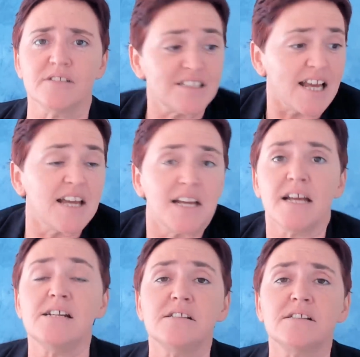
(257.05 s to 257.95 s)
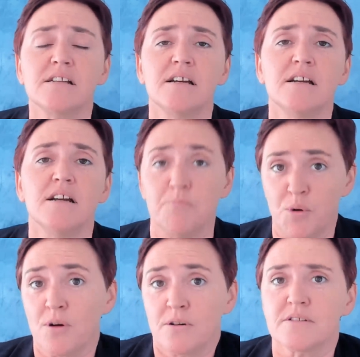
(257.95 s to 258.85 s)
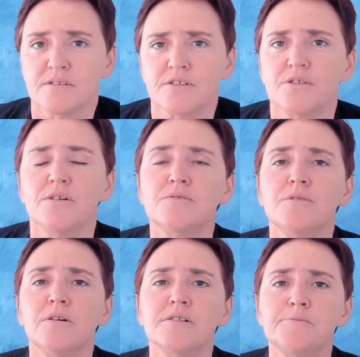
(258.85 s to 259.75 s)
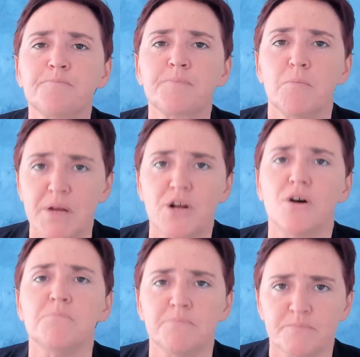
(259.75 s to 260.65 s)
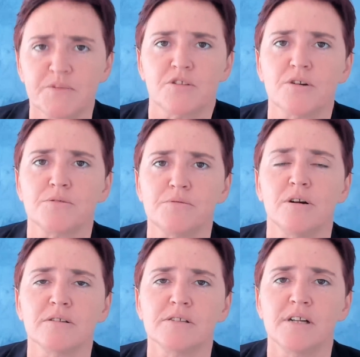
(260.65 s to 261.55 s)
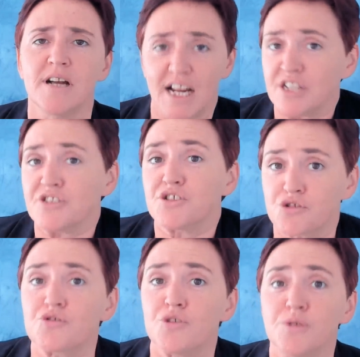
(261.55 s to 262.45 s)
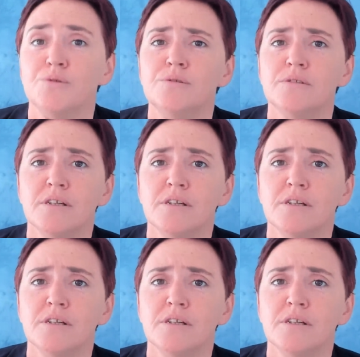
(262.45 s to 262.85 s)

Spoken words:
The saying is, import the third world, become the third world. And it's true.